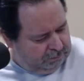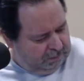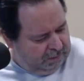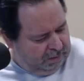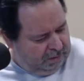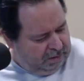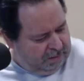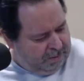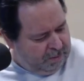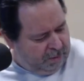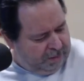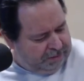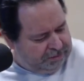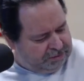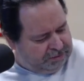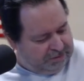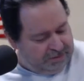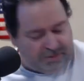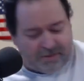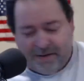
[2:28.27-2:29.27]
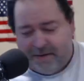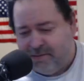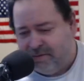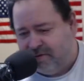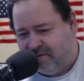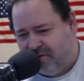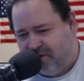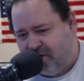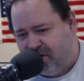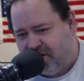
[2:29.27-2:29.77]
Good morning. Trent was
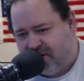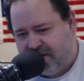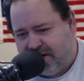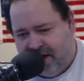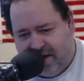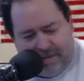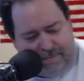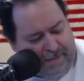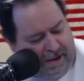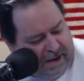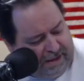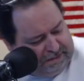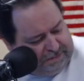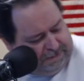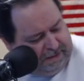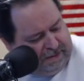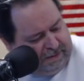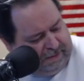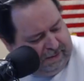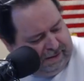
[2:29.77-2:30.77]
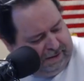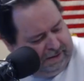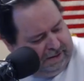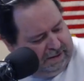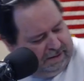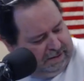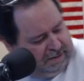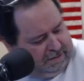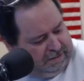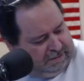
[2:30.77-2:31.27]
first out of the box, by the way.
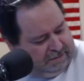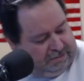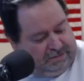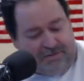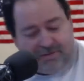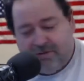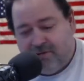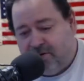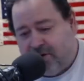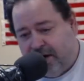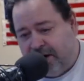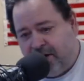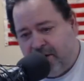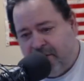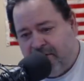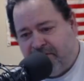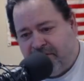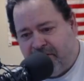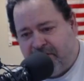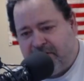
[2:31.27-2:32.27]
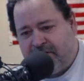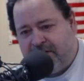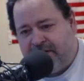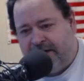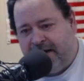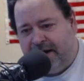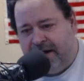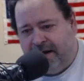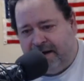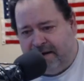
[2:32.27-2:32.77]
Trent, you were first
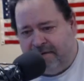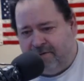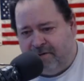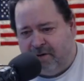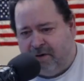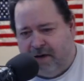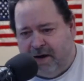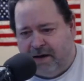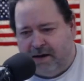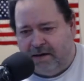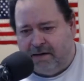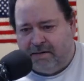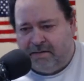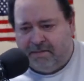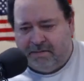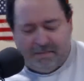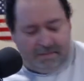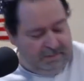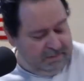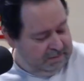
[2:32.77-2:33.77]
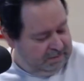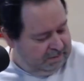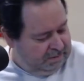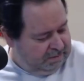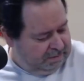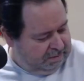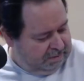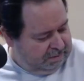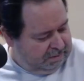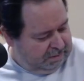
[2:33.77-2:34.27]
today. I give you credit.
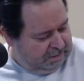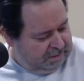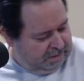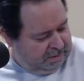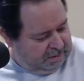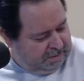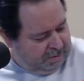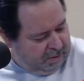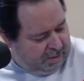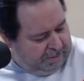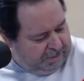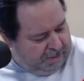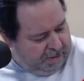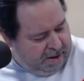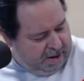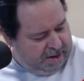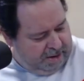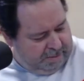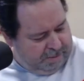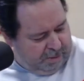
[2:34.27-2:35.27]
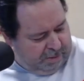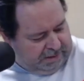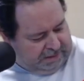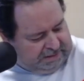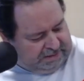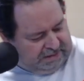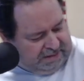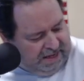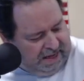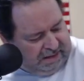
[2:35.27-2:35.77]
Good morning, Brian. Good morning,
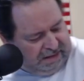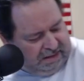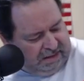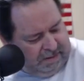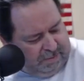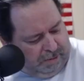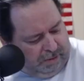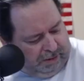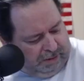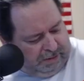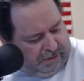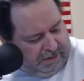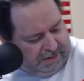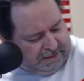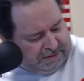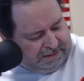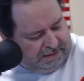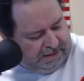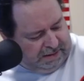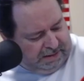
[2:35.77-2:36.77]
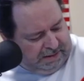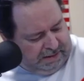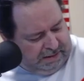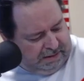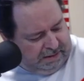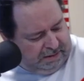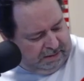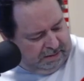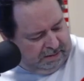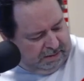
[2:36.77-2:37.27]
Seth. Good morning, Chrissy.
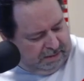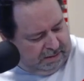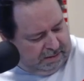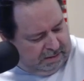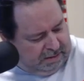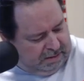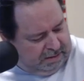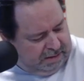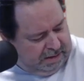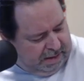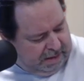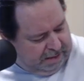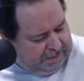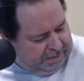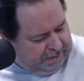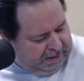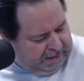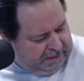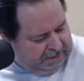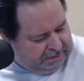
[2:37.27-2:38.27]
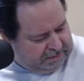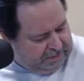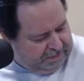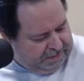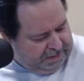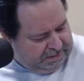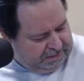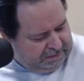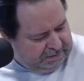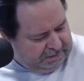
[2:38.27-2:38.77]
Anybody else I
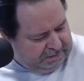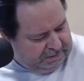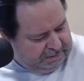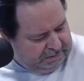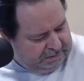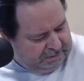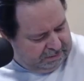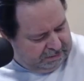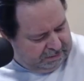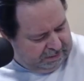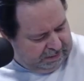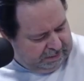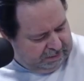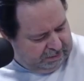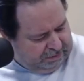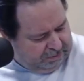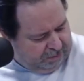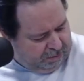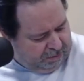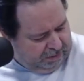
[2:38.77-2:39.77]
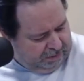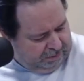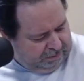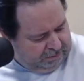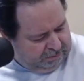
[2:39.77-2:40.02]
miss? Trent, good morning.